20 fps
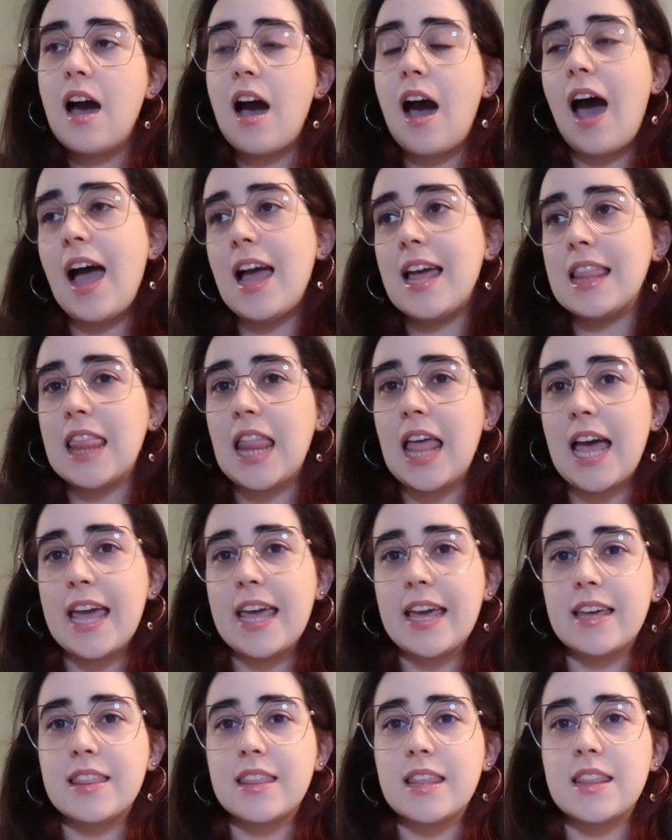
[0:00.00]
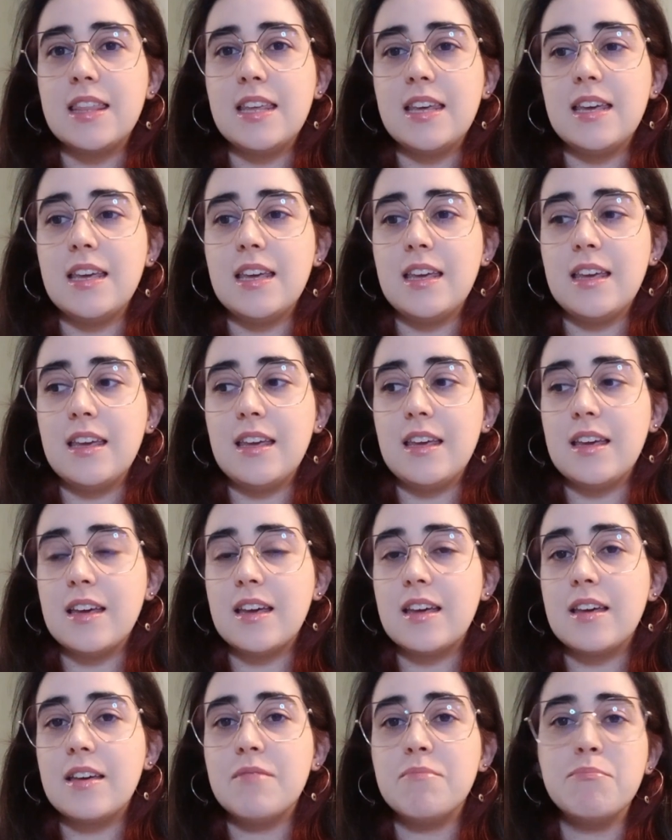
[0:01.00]
I liked the
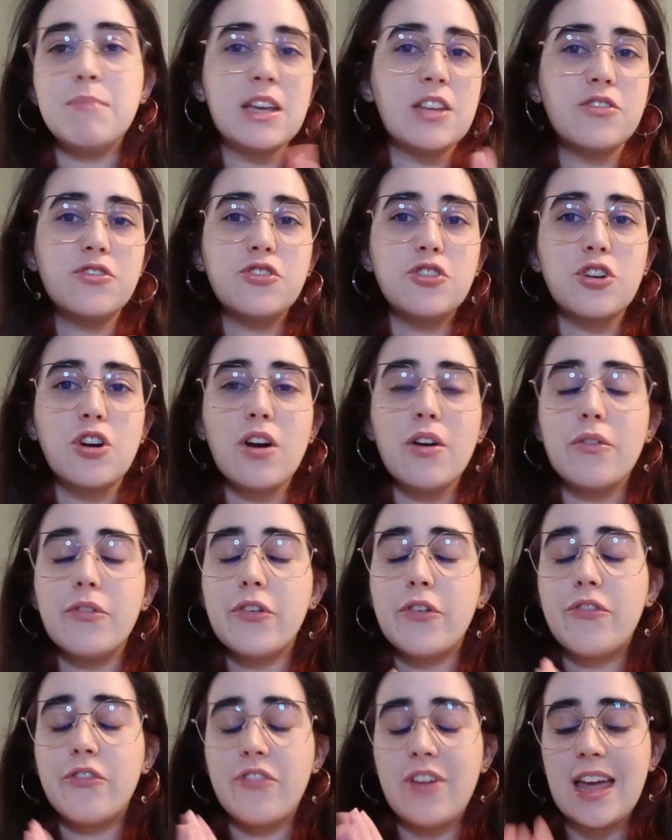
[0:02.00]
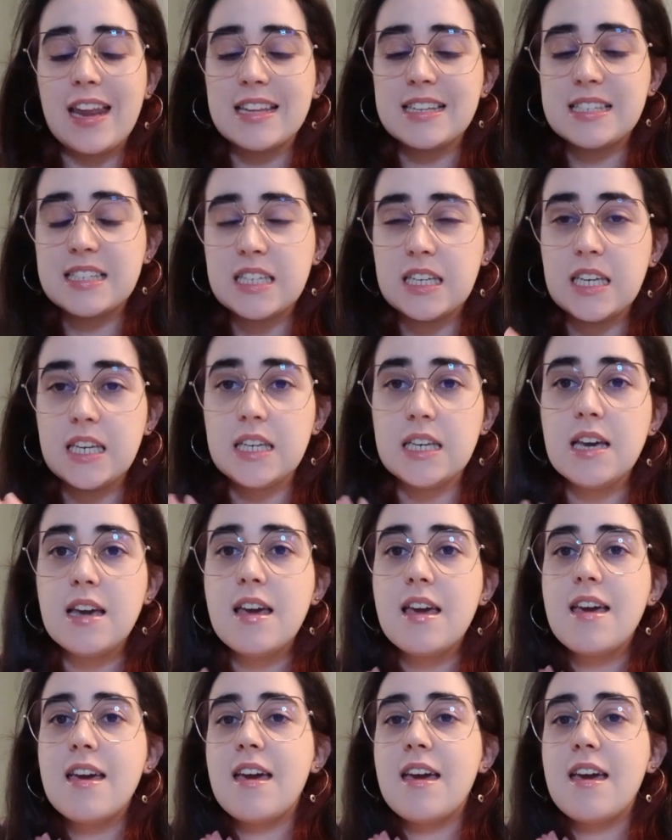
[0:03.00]
mixture of fantasy